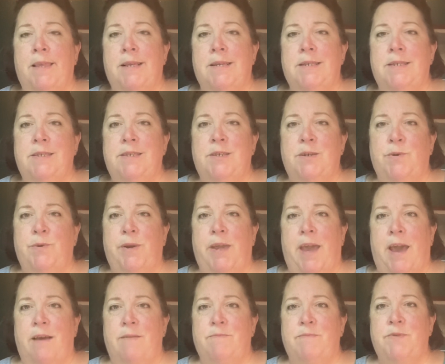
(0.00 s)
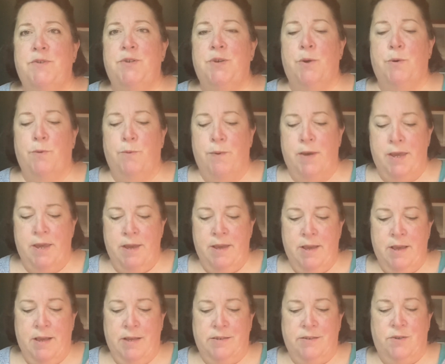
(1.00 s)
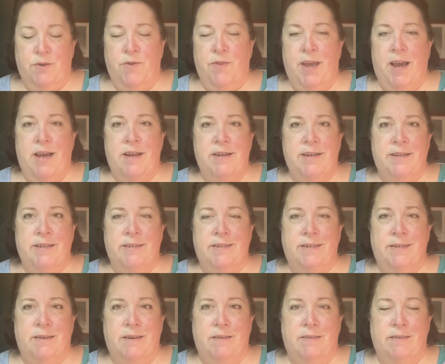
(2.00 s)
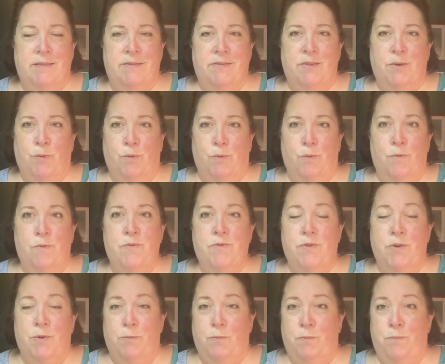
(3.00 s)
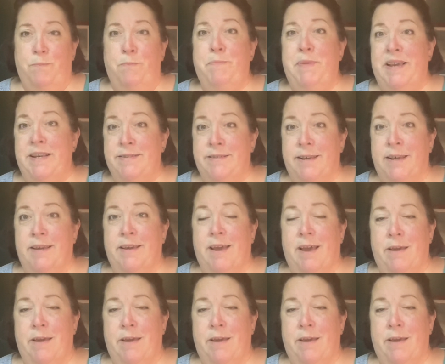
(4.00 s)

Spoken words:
So yeah, so that is the basic